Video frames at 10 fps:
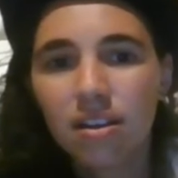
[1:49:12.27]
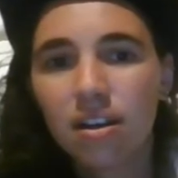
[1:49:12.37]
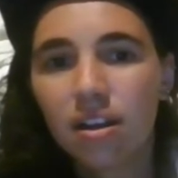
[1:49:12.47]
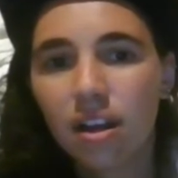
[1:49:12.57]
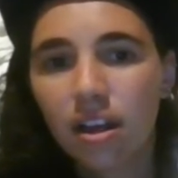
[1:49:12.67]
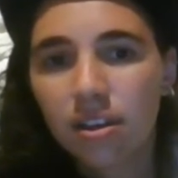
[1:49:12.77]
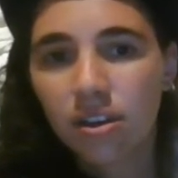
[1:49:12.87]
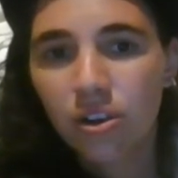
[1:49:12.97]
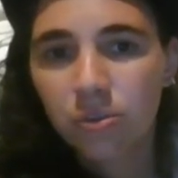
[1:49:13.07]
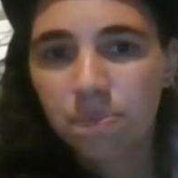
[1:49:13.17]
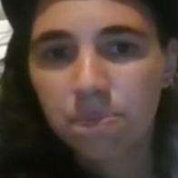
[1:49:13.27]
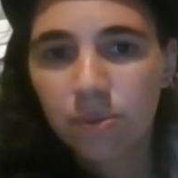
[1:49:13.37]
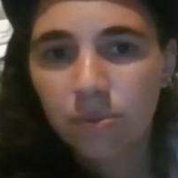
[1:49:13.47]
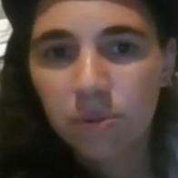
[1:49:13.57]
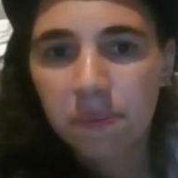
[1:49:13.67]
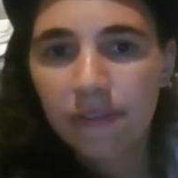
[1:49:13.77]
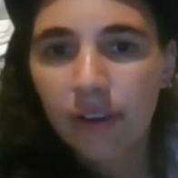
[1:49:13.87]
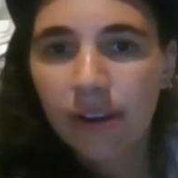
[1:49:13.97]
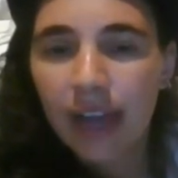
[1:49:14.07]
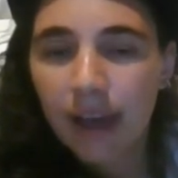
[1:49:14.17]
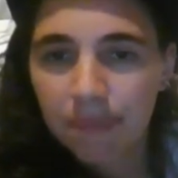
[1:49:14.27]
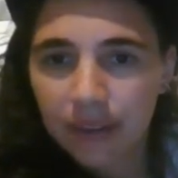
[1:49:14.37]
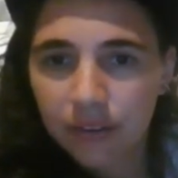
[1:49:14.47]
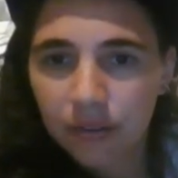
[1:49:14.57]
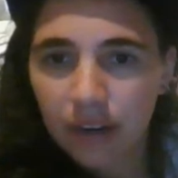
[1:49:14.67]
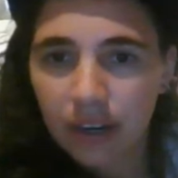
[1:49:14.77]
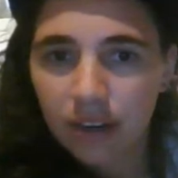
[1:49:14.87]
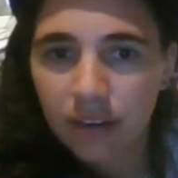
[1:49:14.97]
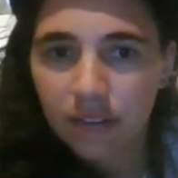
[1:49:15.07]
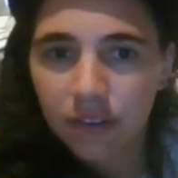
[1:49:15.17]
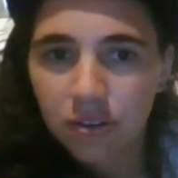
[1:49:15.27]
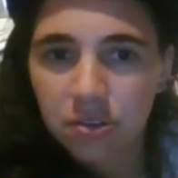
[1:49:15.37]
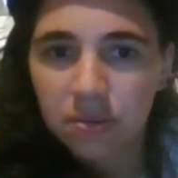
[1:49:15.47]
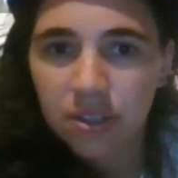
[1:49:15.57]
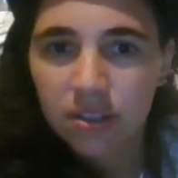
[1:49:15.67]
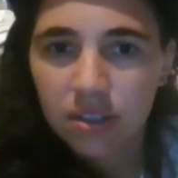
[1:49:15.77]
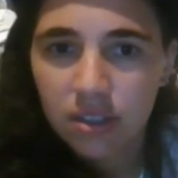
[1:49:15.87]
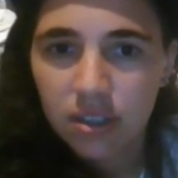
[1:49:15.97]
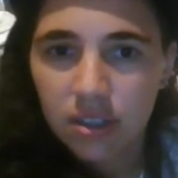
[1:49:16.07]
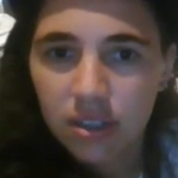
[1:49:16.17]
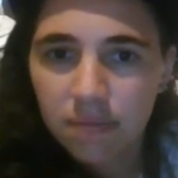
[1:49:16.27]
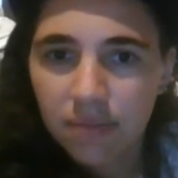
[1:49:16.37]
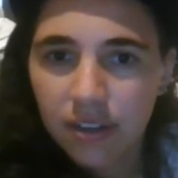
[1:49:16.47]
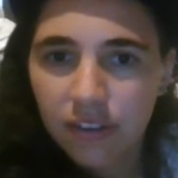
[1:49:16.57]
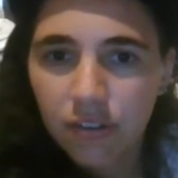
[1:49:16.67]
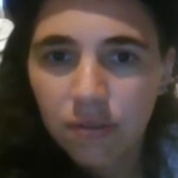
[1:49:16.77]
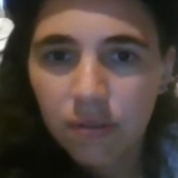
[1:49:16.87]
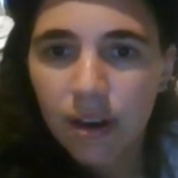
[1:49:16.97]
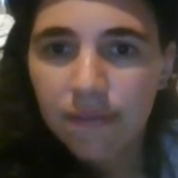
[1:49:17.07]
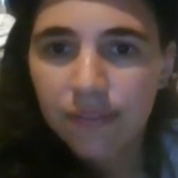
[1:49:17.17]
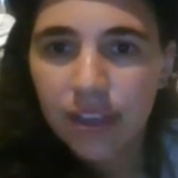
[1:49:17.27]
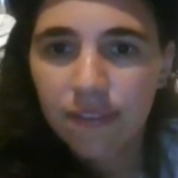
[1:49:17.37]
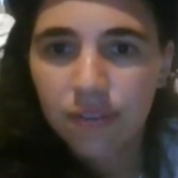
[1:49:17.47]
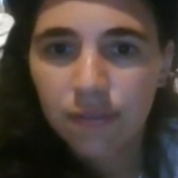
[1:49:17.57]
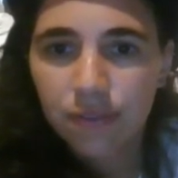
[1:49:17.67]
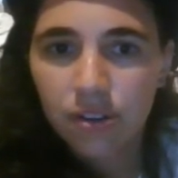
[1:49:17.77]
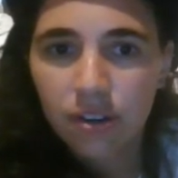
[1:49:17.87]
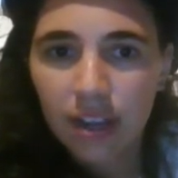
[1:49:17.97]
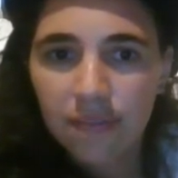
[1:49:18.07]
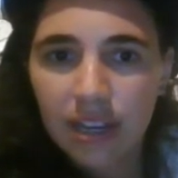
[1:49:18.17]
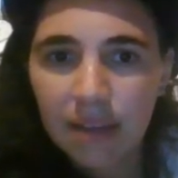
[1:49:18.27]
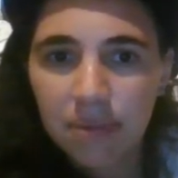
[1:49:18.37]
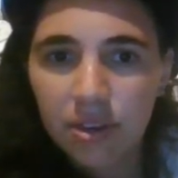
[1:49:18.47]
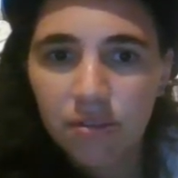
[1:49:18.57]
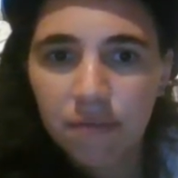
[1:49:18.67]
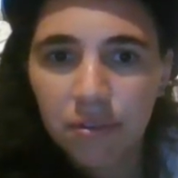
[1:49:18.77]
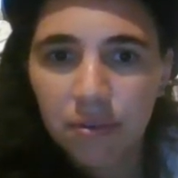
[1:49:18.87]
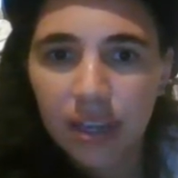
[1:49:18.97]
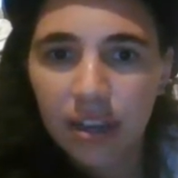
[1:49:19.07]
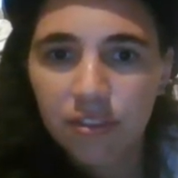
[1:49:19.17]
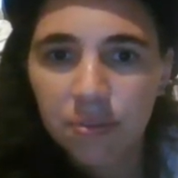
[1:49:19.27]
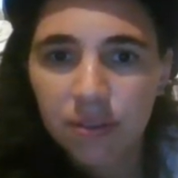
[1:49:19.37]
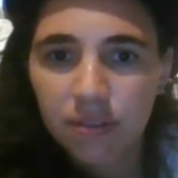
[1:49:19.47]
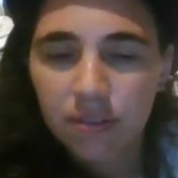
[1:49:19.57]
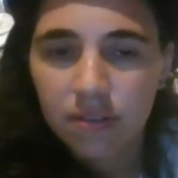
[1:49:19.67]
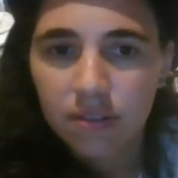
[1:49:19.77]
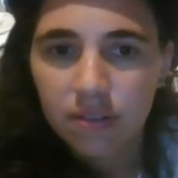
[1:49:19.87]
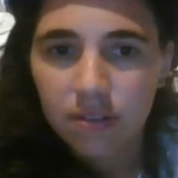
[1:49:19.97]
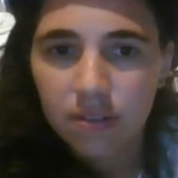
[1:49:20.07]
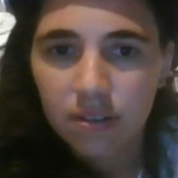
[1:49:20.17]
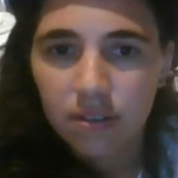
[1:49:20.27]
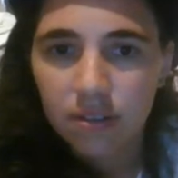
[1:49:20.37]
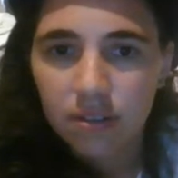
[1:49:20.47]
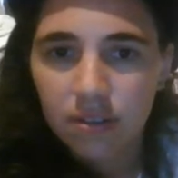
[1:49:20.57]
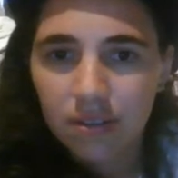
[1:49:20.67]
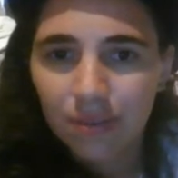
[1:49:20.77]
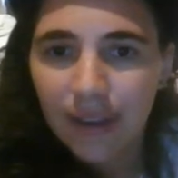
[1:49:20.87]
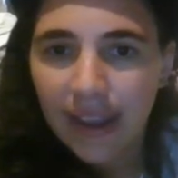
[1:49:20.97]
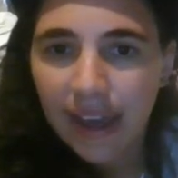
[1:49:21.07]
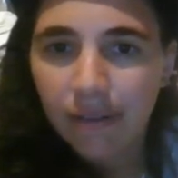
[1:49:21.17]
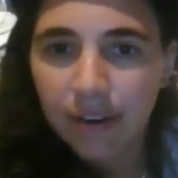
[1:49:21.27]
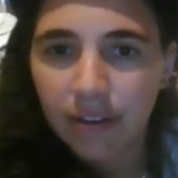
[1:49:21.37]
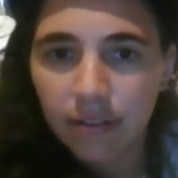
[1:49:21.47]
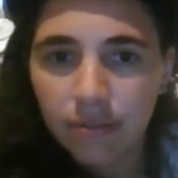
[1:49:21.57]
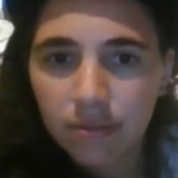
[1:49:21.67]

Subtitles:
I hope you will be very happy, Dorian, said Hallward, but I don't quite forgive you for not having let me know of your engagement. You let Harry know.